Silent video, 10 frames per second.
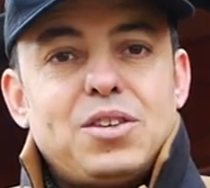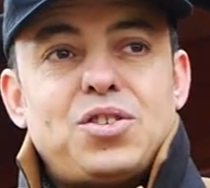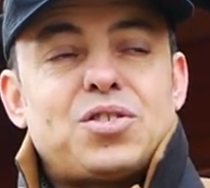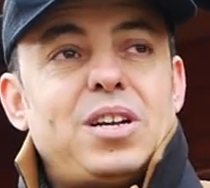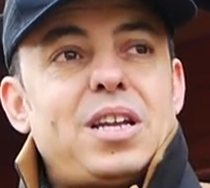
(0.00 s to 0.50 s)

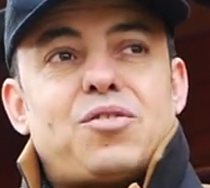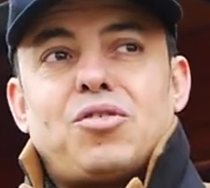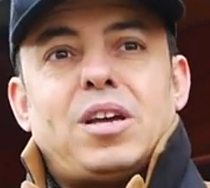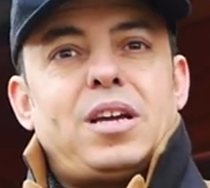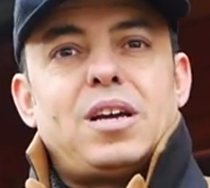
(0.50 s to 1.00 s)
just
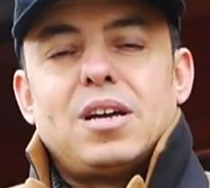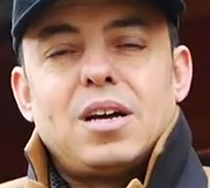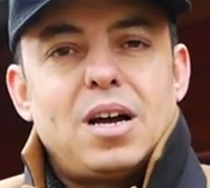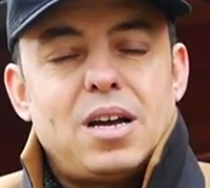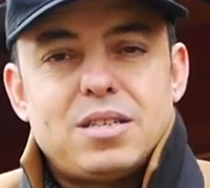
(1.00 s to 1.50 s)
literally
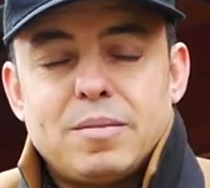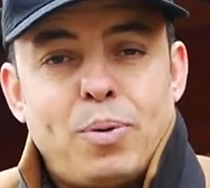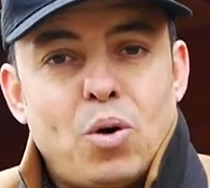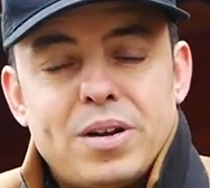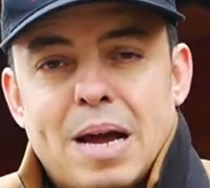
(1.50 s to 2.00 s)

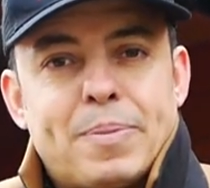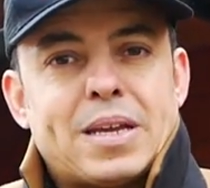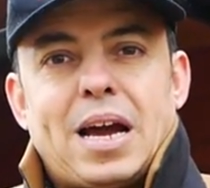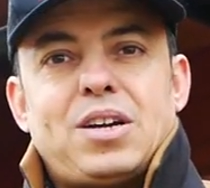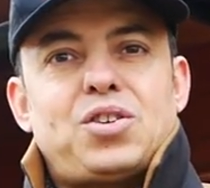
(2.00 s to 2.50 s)
supporting the
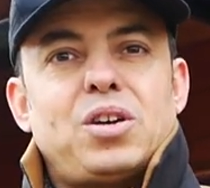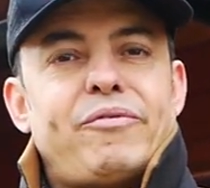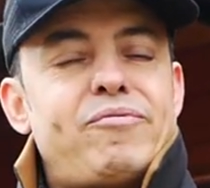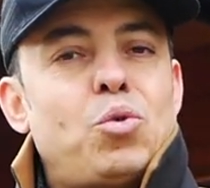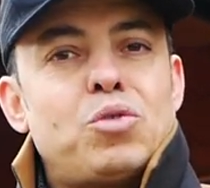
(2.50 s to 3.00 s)

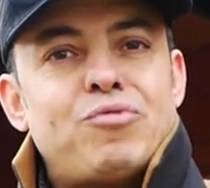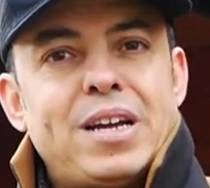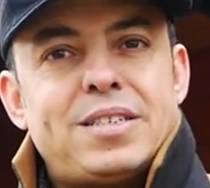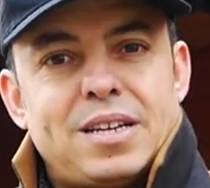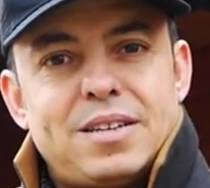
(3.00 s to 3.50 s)
application for all the
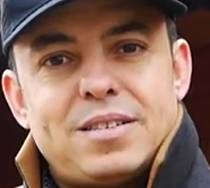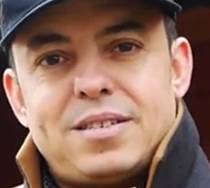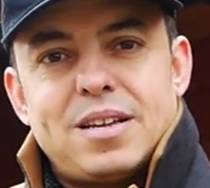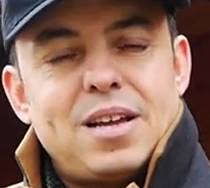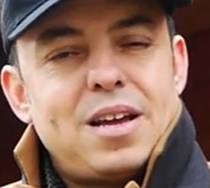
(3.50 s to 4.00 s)

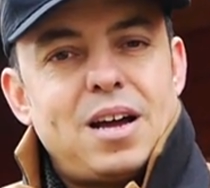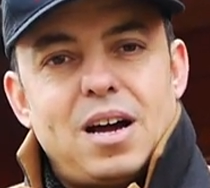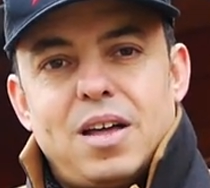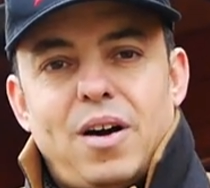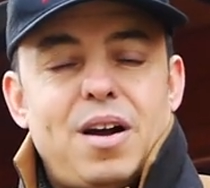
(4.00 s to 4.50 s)
reasons
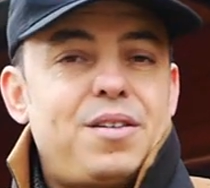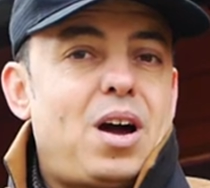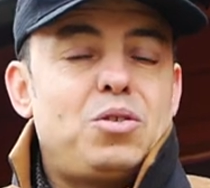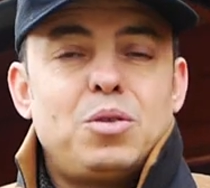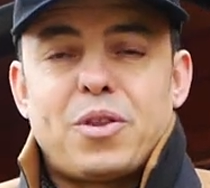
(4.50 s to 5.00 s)
that I
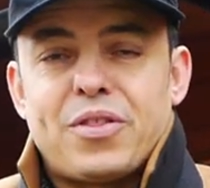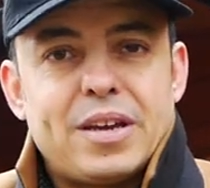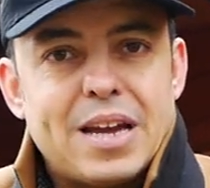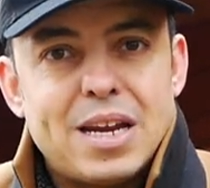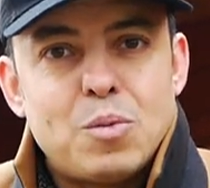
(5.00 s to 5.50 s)
know you would
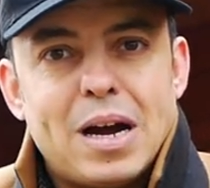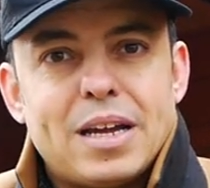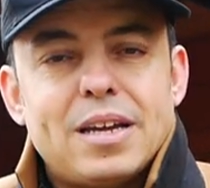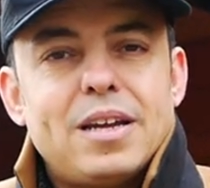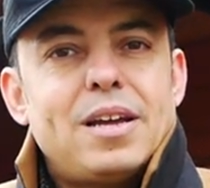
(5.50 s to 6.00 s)
think
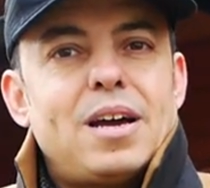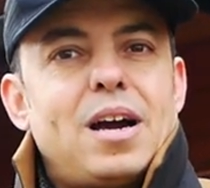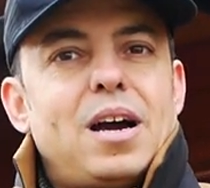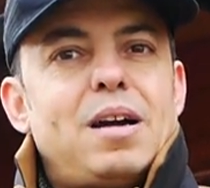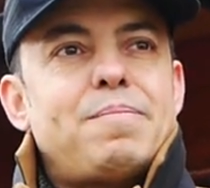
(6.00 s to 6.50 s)
anyway,
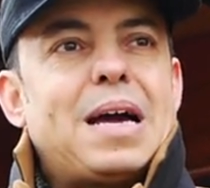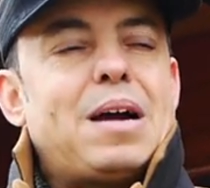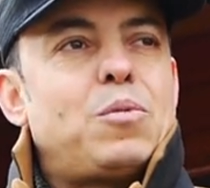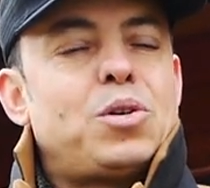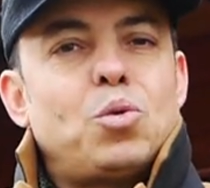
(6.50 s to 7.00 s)

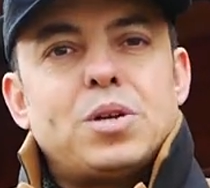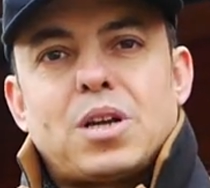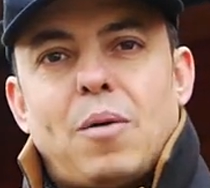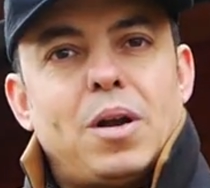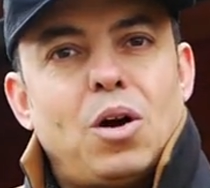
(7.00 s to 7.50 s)
that would always
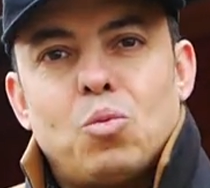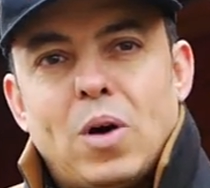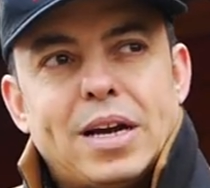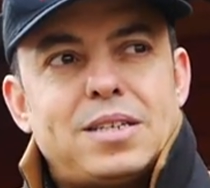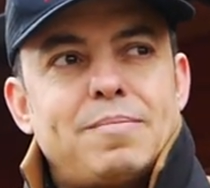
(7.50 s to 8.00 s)
go a long
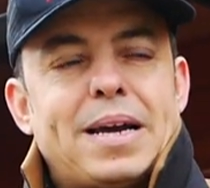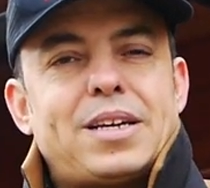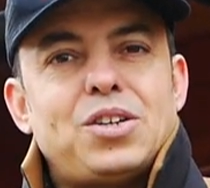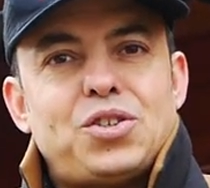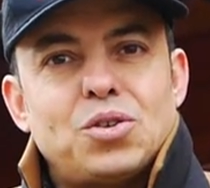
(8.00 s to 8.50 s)
way to
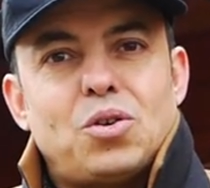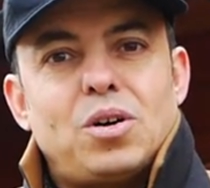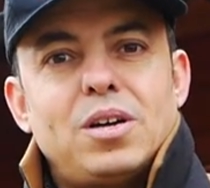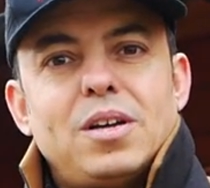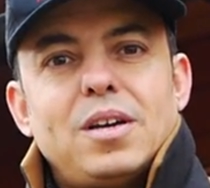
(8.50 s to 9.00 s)
making
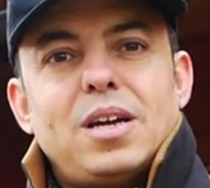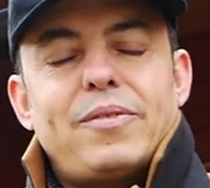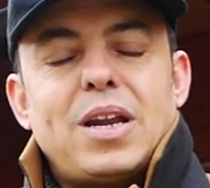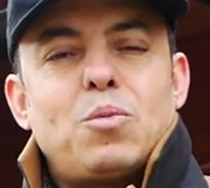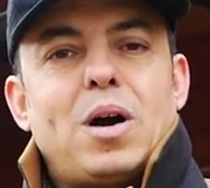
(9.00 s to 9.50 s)
sure,
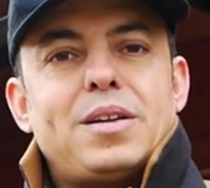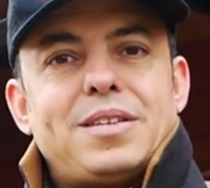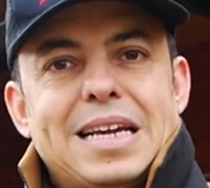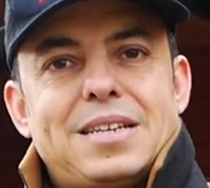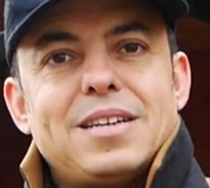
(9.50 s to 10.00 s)
if anyone
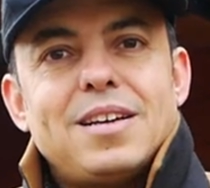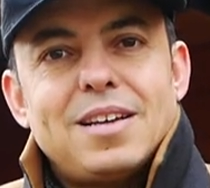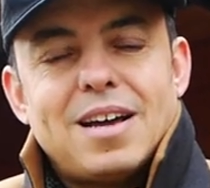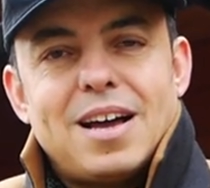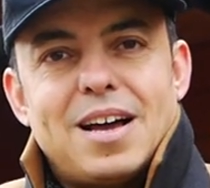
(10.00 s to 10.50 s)
did
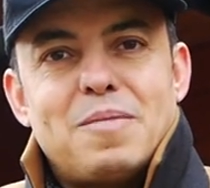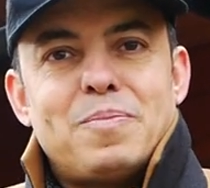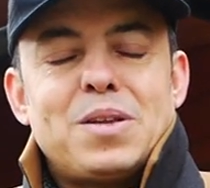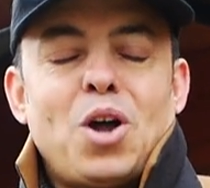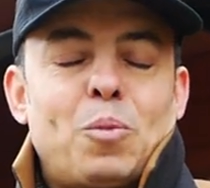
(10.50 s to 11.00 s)

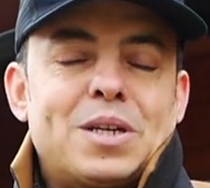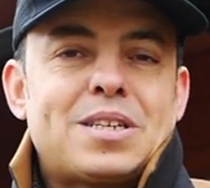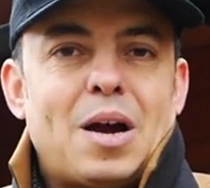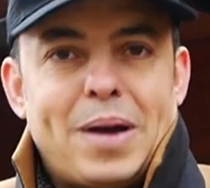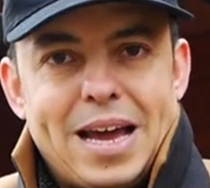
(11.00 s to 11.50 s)
not want it
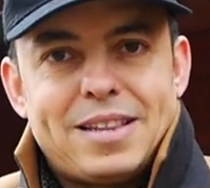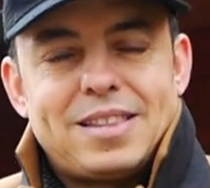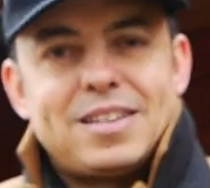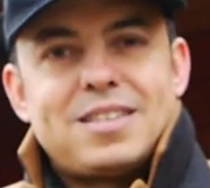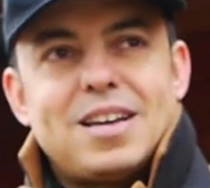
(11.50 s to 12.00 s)
to go ahead,
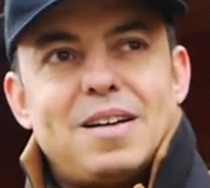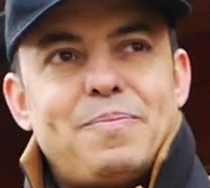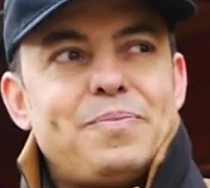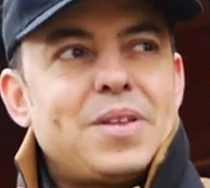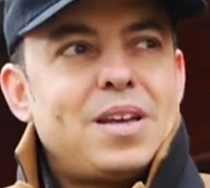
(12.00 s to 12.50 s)

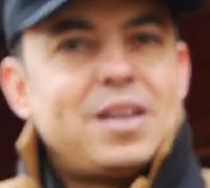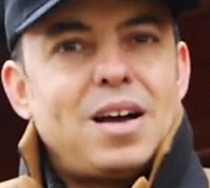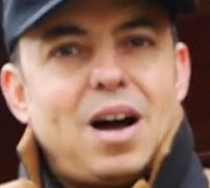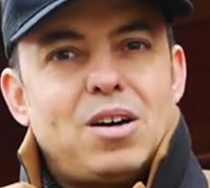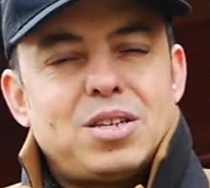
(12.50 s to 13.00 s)
that
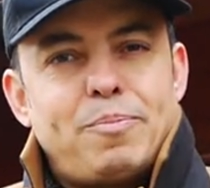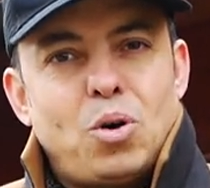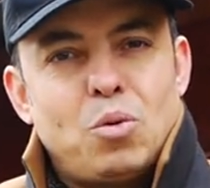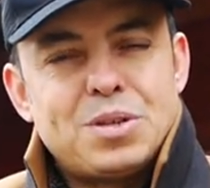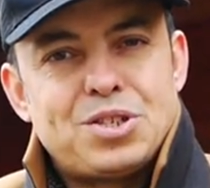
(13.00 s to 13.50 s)
our
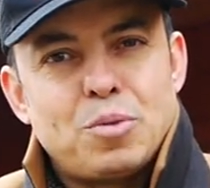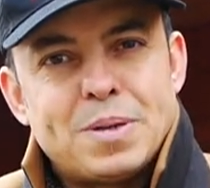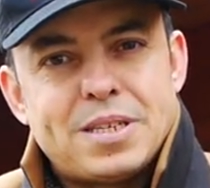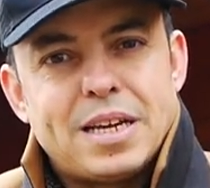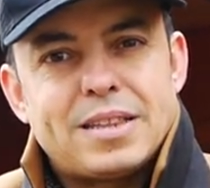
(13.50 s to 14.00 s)
support would
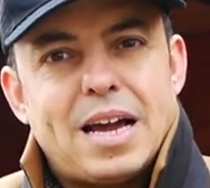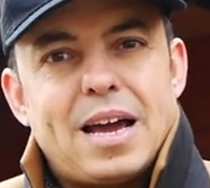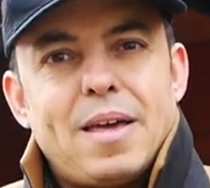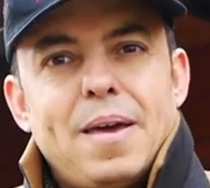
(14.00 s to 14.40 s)
supersede that.